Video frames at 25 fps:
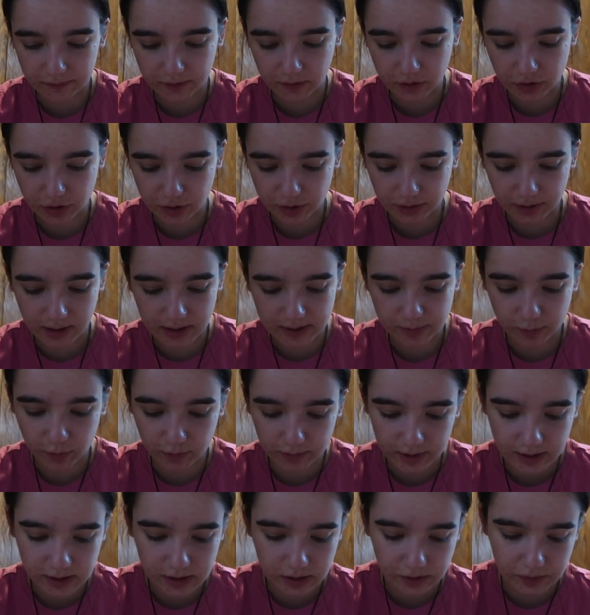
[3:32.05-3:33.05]
and I'll show you guys more
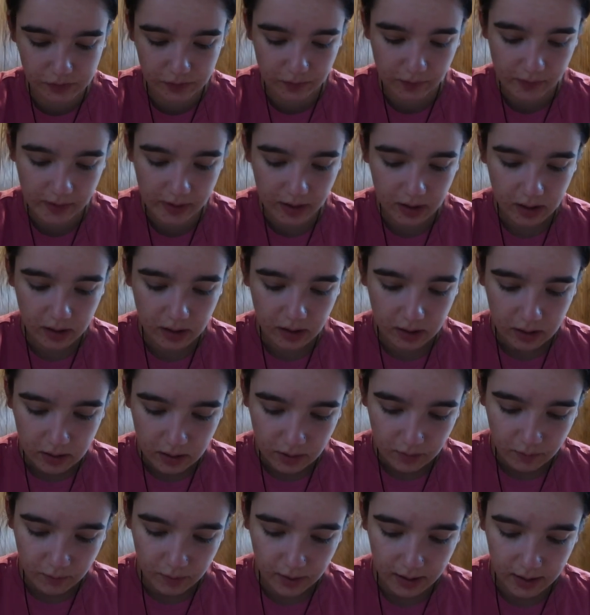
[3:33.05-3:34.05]
what I do
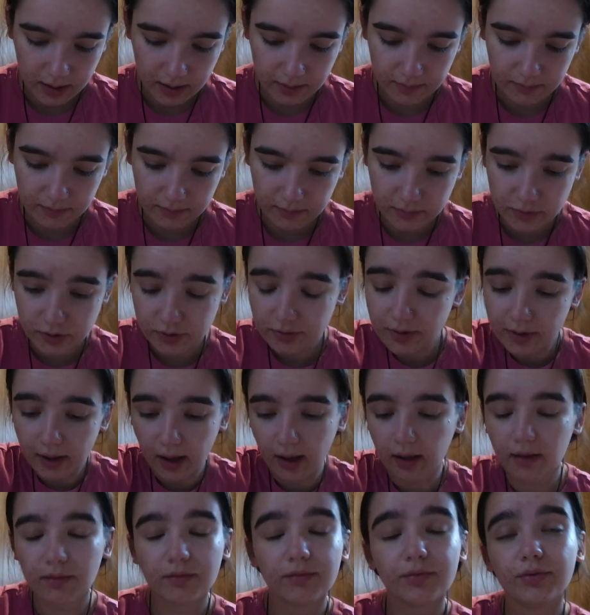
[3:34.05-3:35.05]
when I'm doing
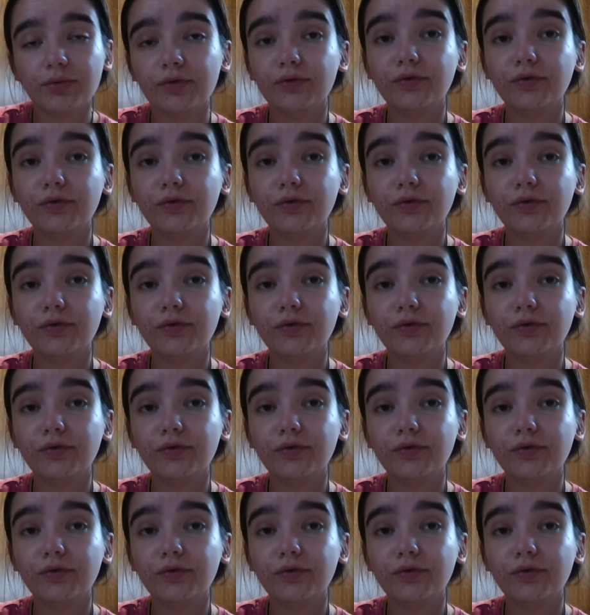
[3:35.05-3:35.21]
it.